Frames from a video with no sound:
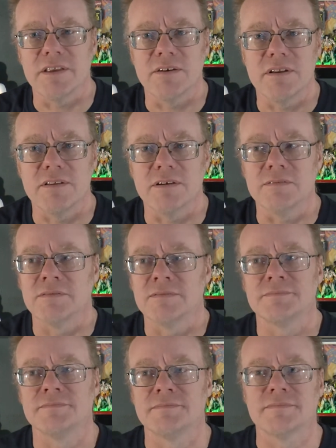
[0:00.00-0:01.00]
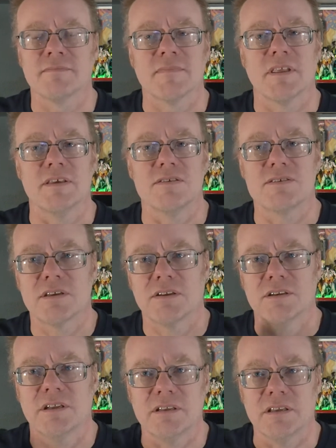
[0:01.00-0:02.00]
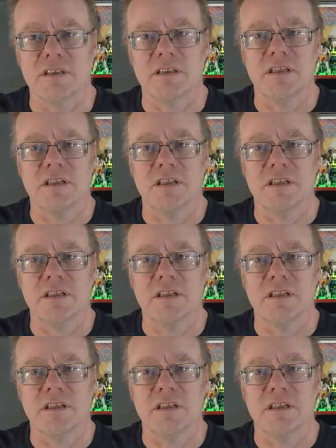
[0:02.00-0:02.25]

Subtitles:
There either is such an